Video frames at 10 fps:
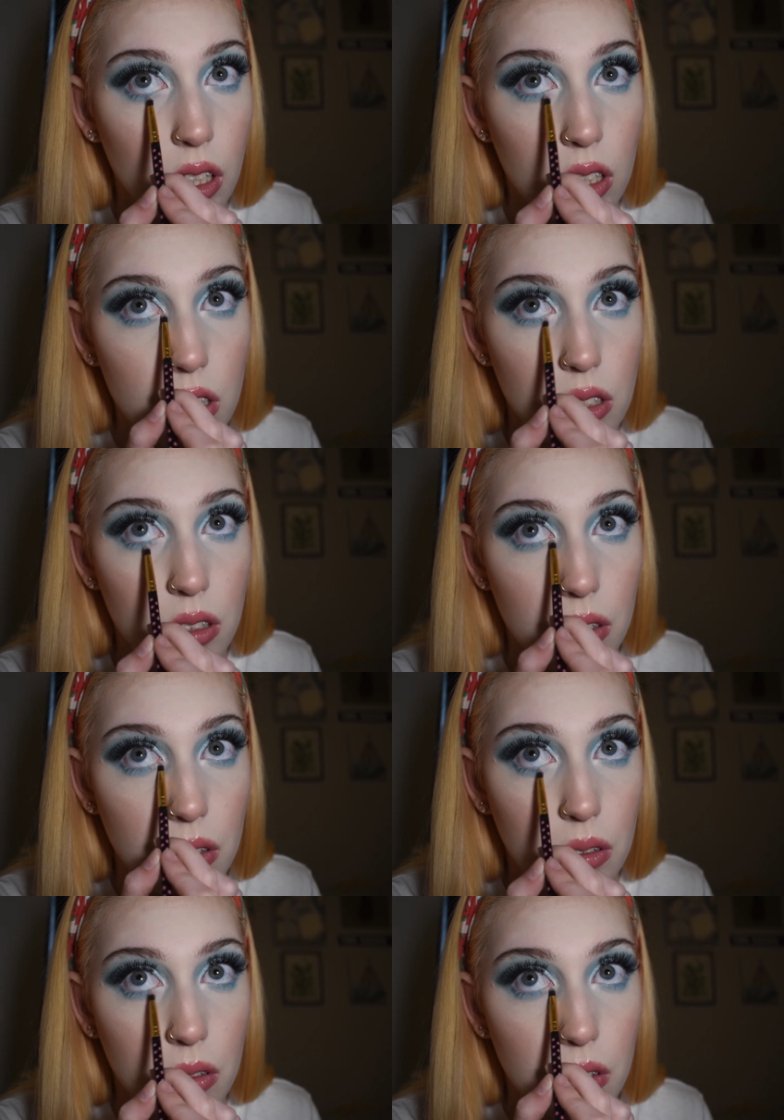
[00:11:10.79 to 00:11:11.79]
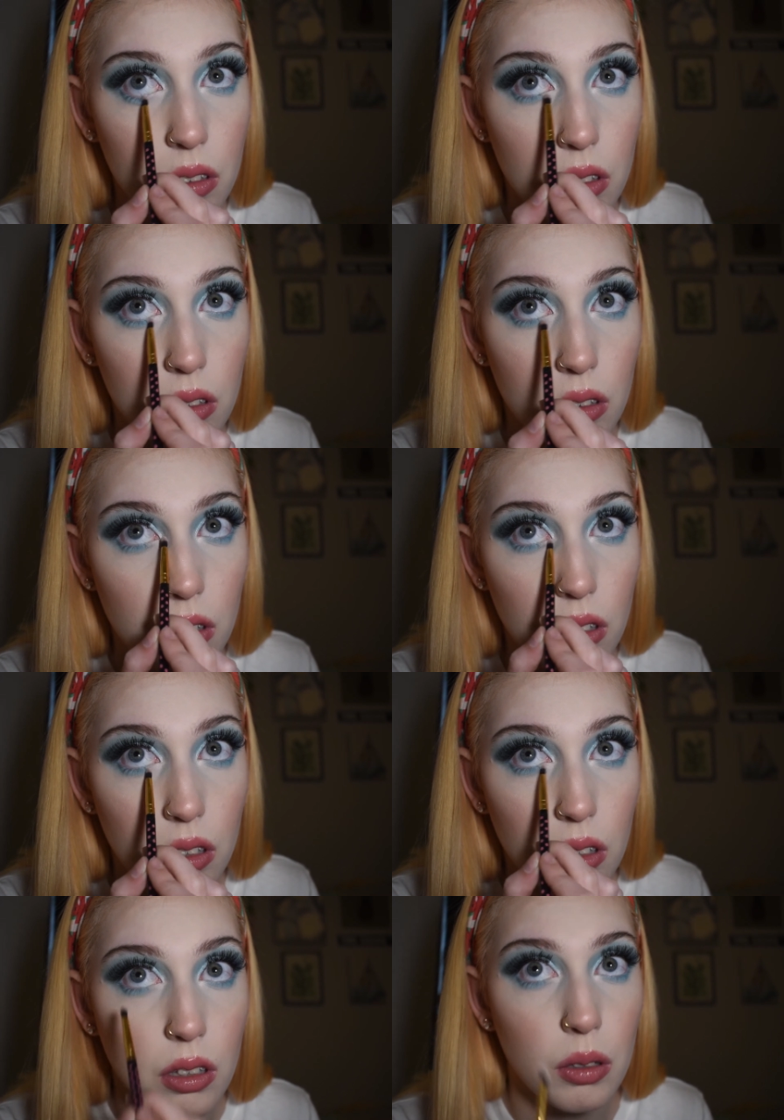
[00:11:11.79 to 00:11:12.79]
into
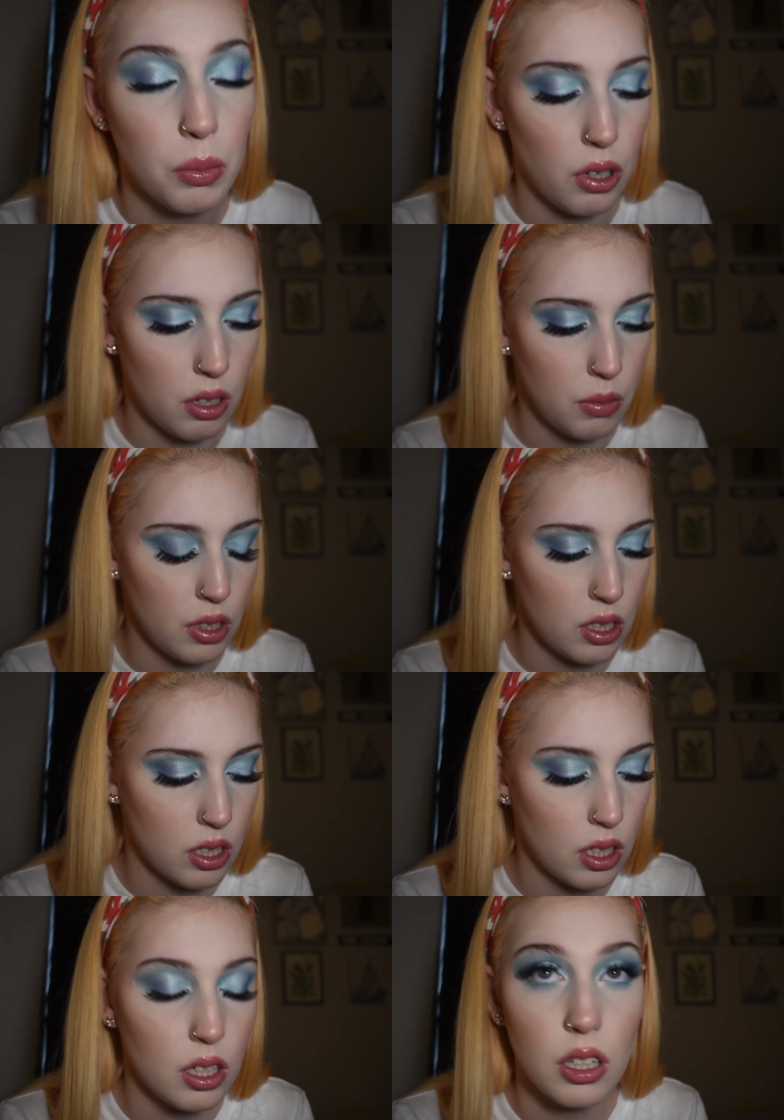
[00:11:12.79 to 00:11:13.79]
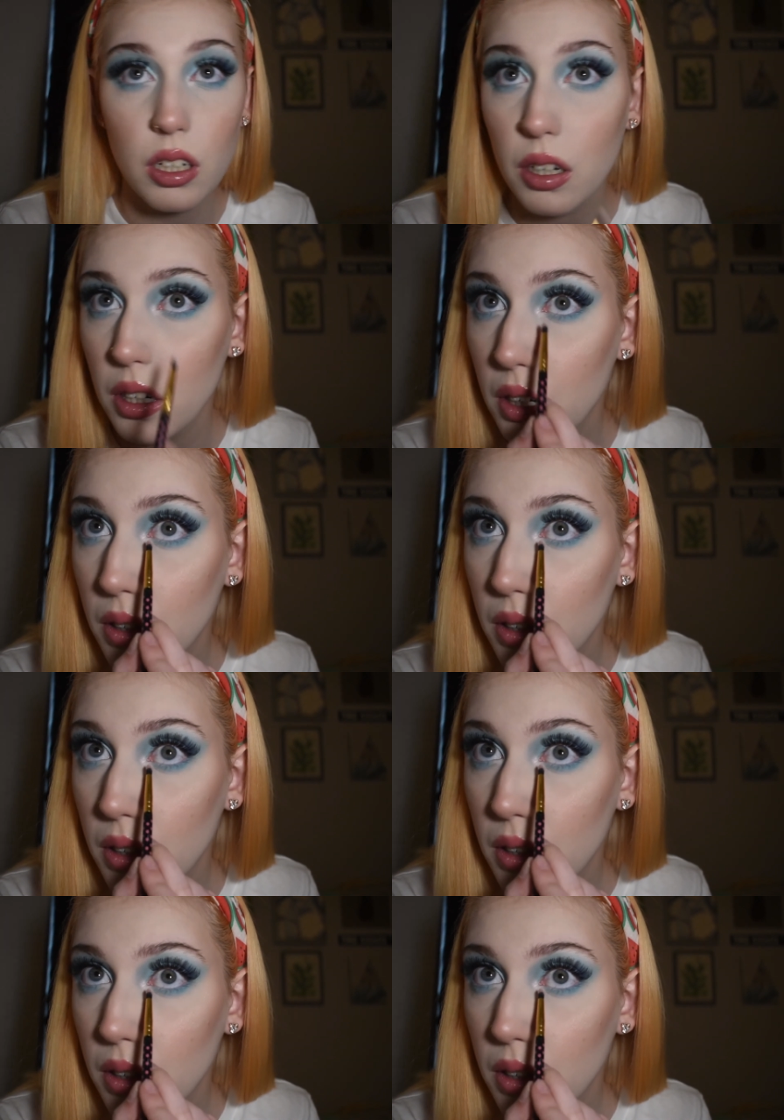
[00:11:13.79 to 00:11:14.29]
the bottom lash line here